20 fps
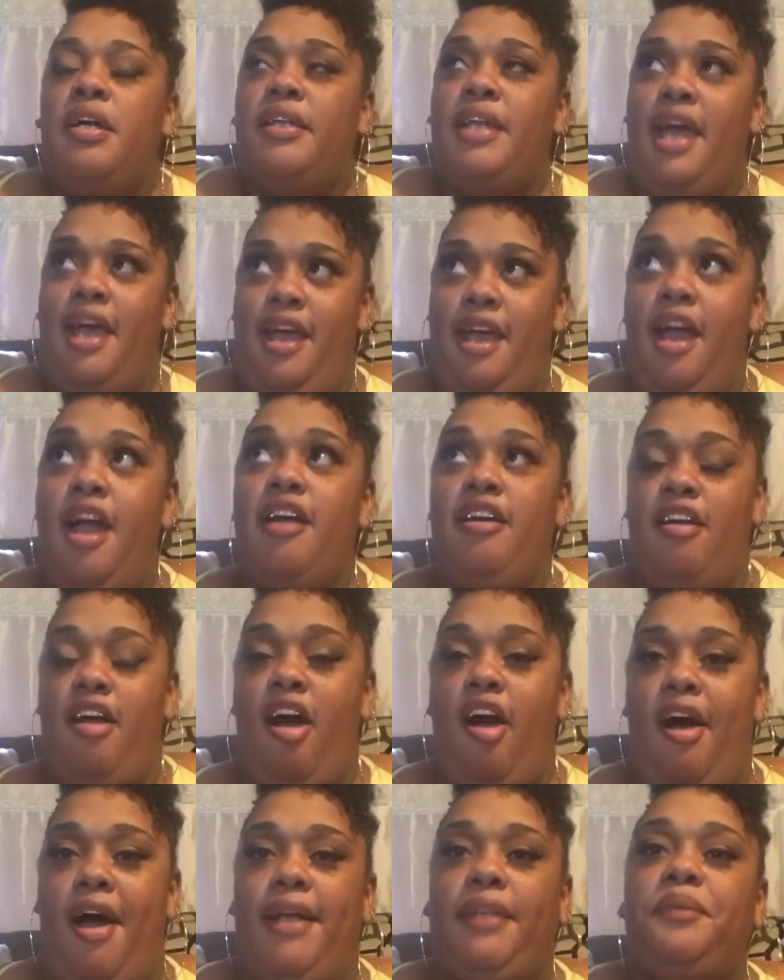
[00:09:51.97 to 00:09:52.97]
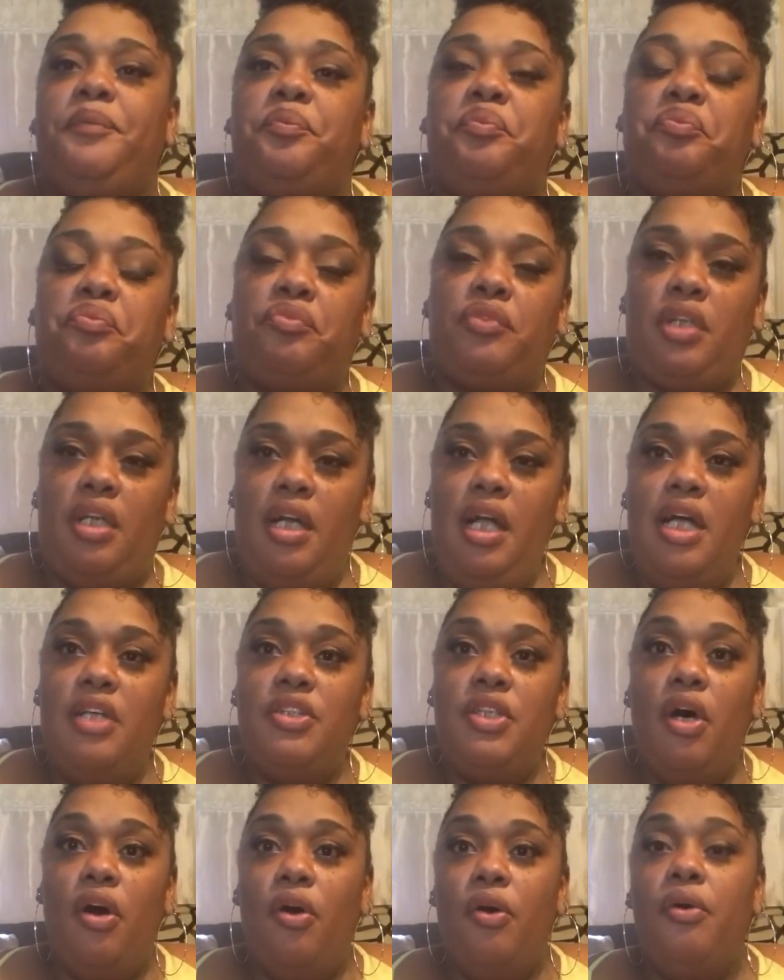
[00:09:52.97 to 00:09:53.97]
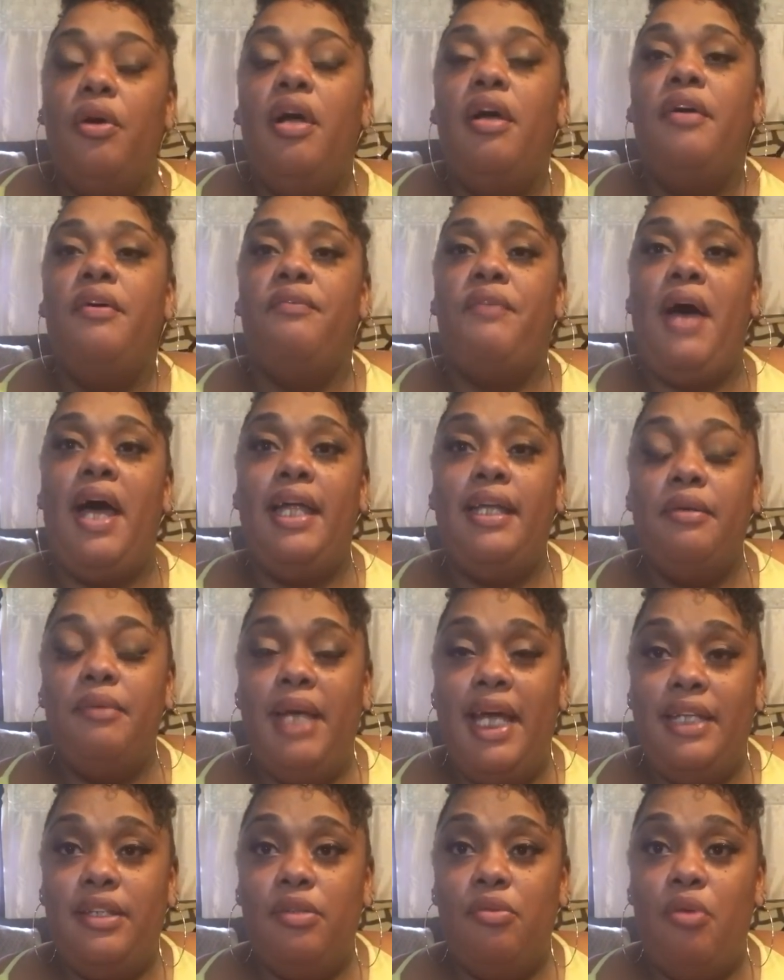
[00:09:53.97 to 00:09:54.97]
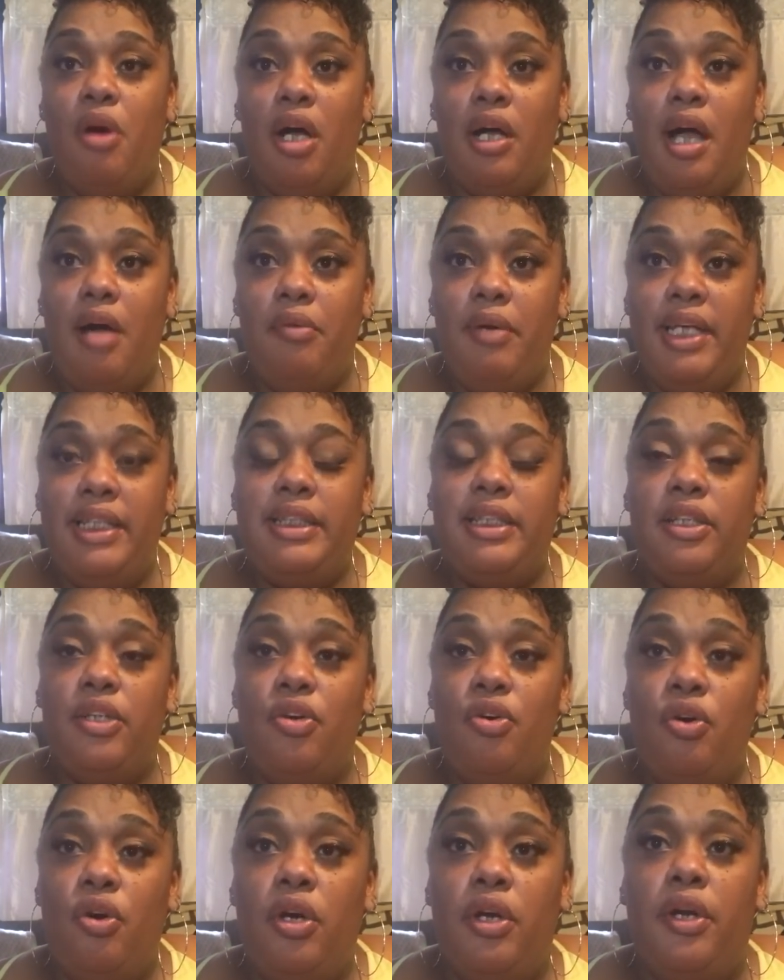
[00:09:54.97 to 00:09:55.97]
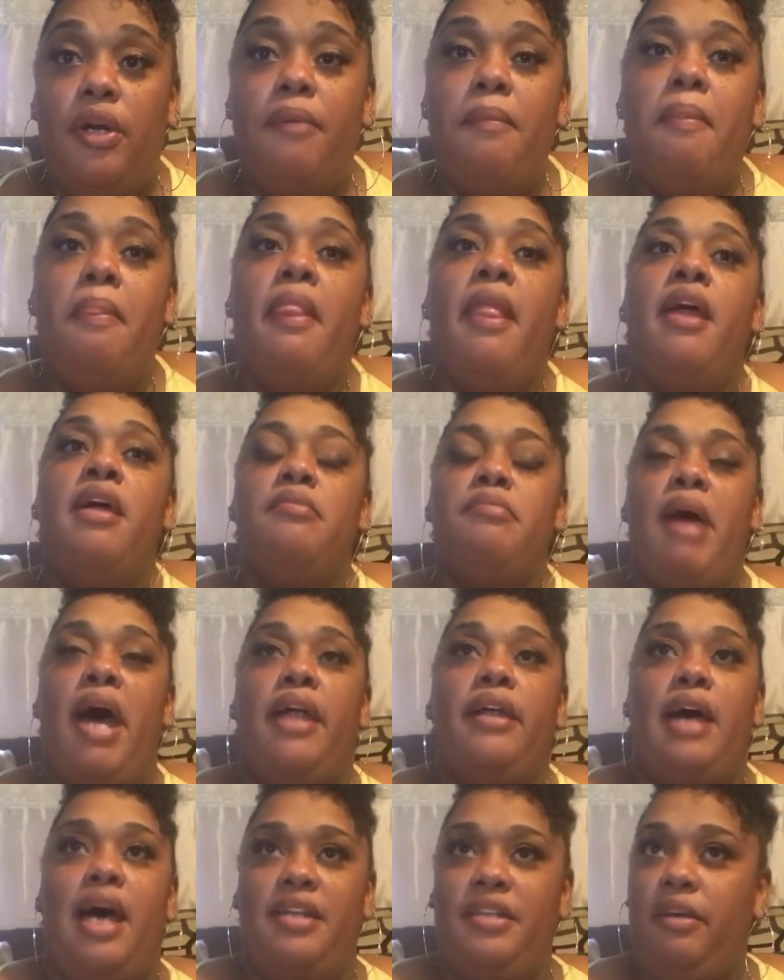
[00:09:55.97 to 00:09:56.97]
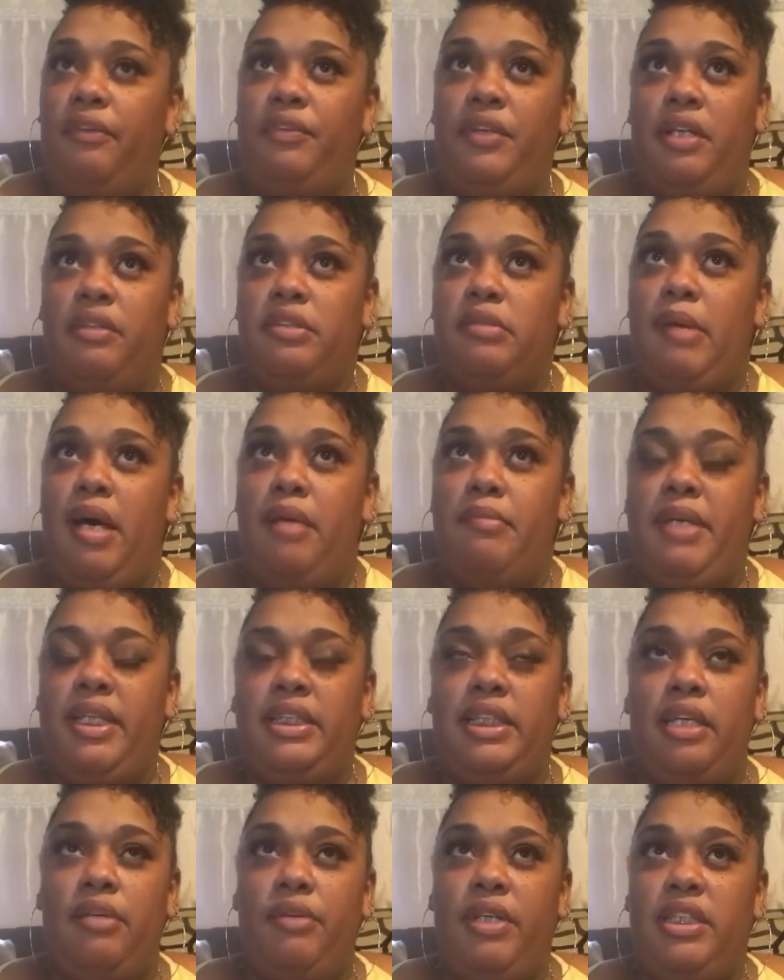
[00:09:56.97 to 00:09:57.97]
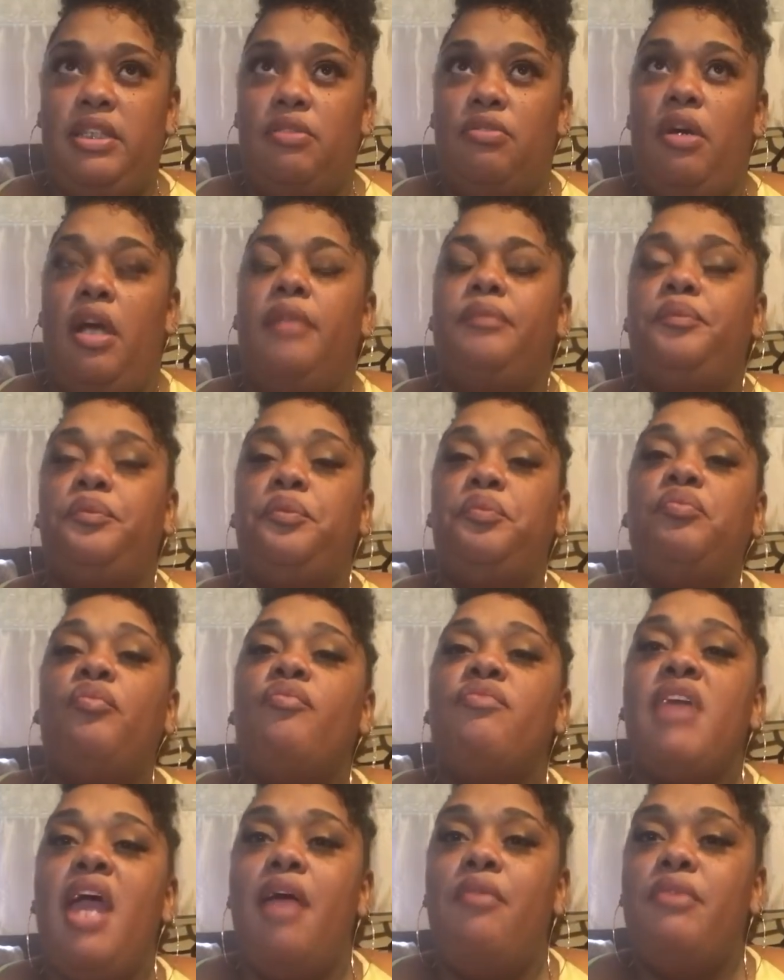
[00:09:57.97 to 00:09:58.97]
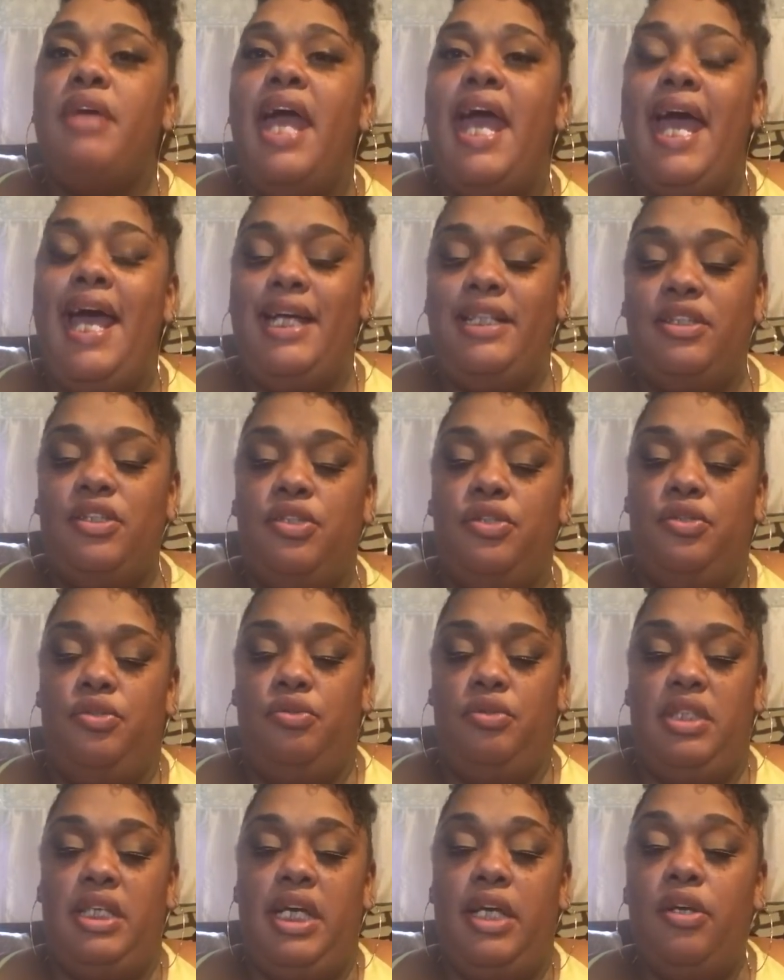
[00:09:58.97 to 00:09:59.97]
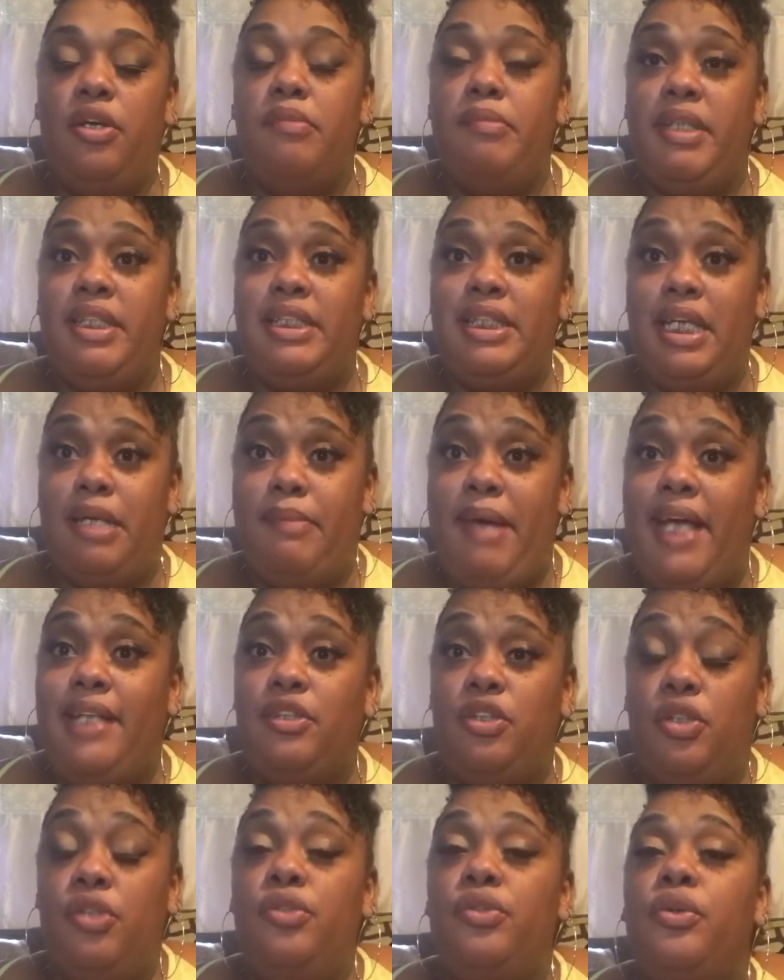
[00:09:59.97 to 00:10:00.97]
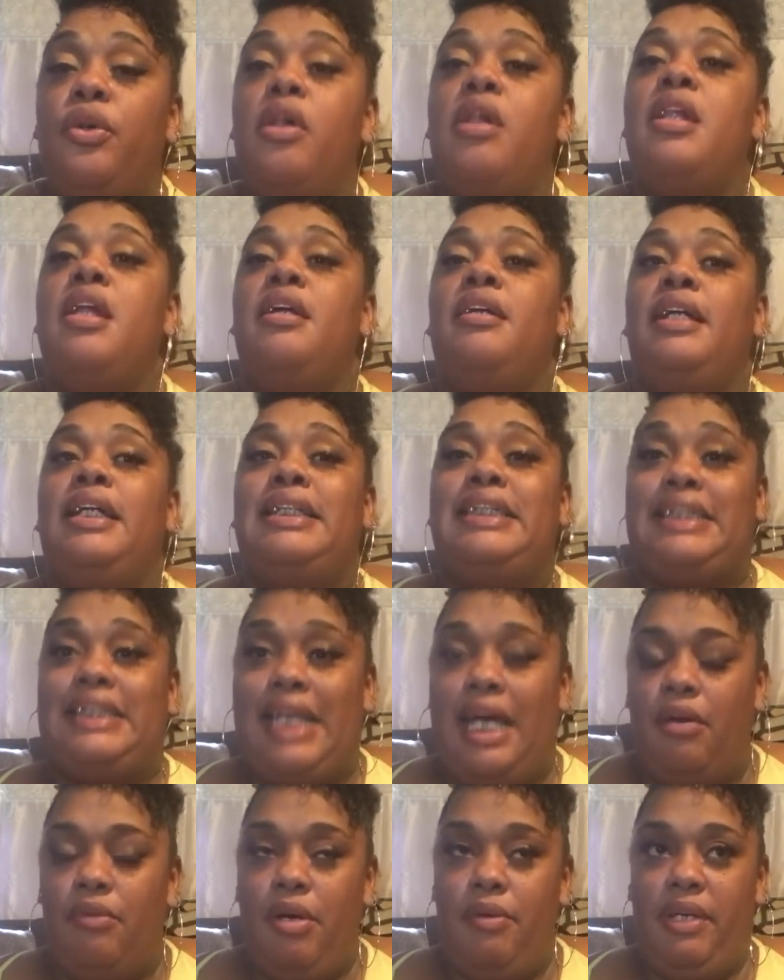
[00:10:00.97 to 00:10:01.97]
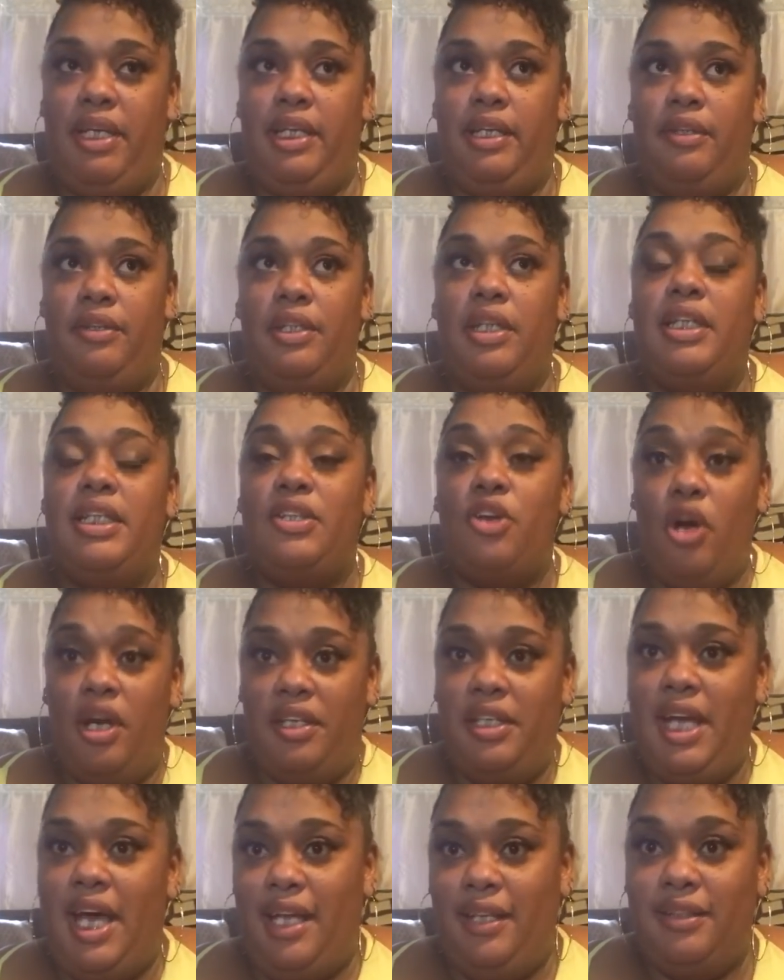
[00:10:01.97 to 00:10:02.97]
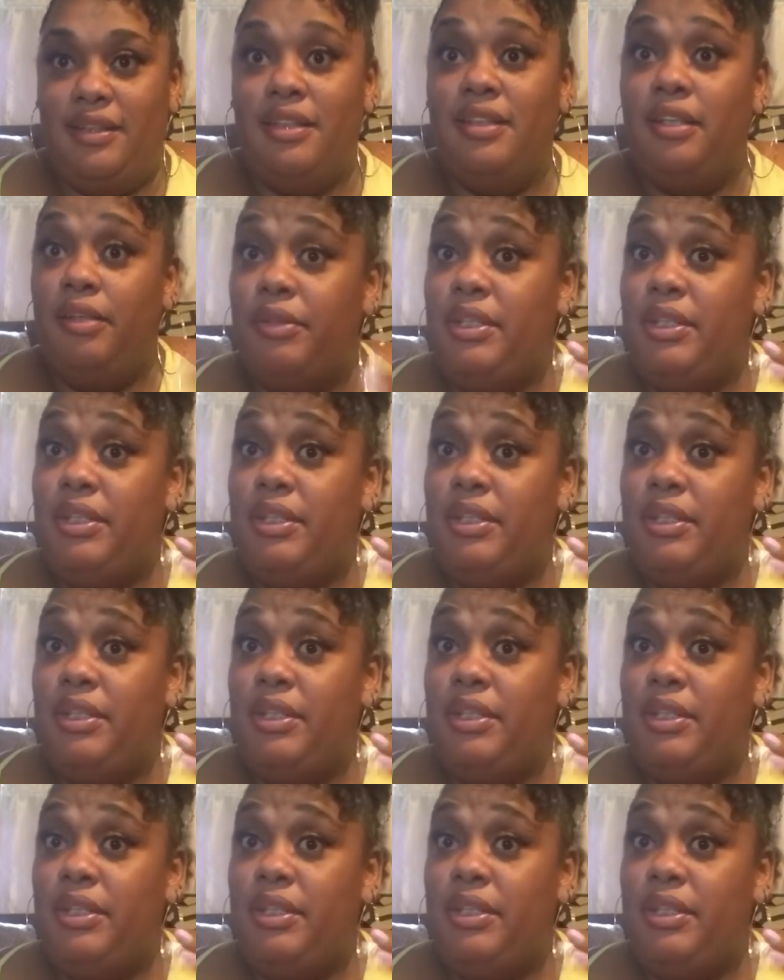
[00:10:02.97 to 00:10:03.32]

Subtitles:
Thank God. So finally we had to walk our way to the corner by the, I never forget, it was by a Mexican restaurant, and we had to get on the bus to get back to where we live, North Dallas.